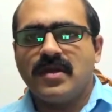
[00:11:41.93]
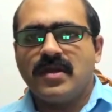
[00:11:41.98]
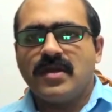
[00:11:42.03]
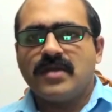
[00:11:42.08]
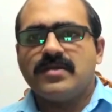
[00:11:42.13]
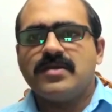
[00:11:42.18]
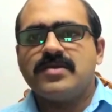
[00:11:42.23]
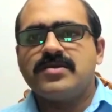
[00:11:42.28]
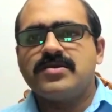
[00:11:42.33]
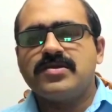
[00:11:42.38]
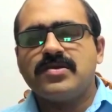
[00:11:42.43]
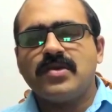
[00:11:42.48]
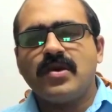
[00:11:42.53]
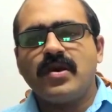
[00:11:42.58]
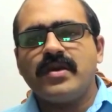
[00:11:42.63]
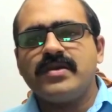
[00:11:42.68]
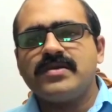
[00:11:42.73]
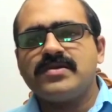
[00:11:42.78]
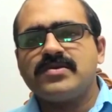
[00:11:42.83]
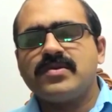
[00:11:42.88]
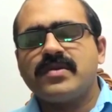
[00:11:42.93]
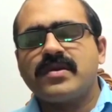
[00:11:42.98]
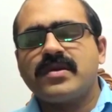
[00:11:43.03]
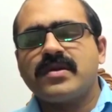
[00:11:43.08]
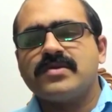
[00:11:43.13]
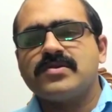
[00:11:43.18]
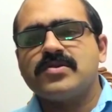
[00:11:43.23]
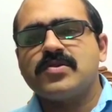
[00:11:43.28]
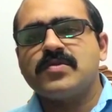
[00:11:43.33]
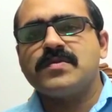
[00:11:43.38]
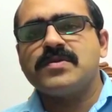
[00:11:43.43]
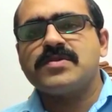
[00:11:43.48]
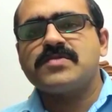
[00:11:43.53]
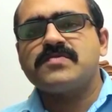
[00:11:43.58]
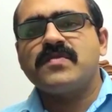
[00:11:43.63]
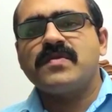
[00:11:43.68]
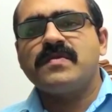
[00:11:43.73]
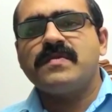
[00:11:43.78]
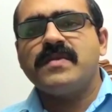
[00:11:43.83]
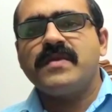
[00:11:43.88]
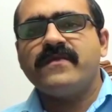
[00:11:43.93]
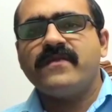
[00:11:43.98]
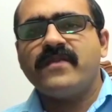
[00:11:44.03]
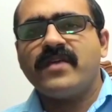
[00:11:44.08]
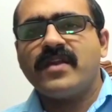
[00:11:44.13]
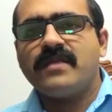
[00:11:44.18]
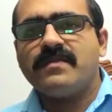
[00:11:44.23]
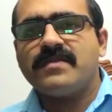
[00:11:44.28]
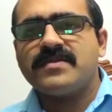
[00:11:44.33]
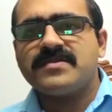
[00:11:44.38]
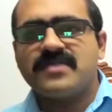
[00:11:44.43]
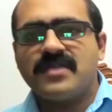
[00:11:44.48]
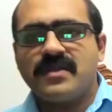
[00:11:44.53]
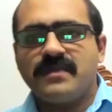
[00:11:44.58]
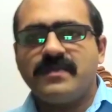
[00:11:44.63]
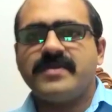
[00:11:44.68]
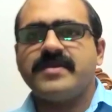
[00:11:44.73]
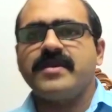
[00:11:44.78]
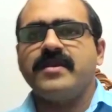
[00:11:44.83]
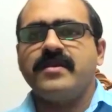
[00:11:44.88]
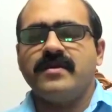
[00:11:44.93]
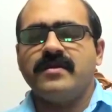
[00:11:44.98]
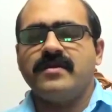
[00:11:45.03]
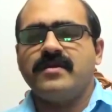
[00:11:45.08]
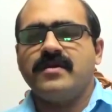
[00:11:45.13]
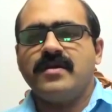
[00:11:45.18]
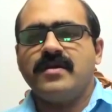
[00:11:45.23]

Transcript: The choice to the consumers will be very much limited.